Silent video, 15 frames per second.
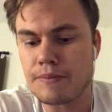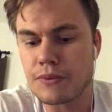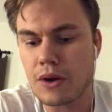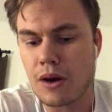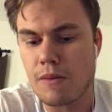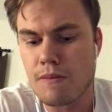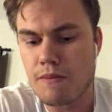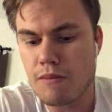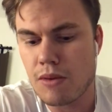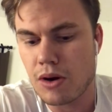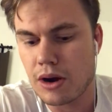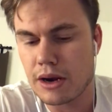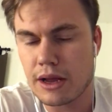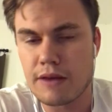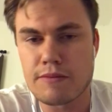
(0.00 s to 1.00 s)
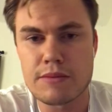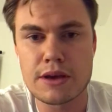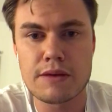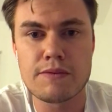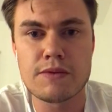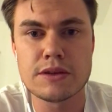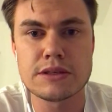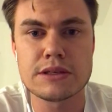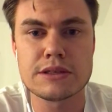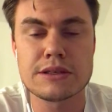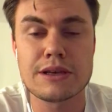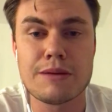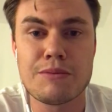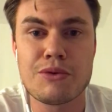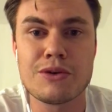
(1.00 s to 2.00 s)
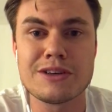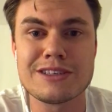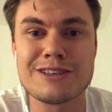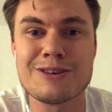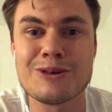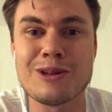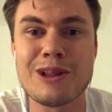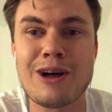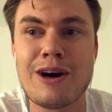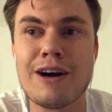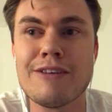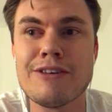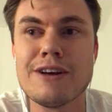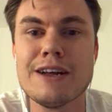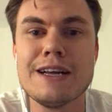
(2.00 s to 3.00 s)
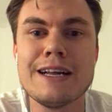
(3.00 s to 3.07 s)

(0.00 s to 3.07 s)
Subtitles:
I might even be convinced at some point to do a live,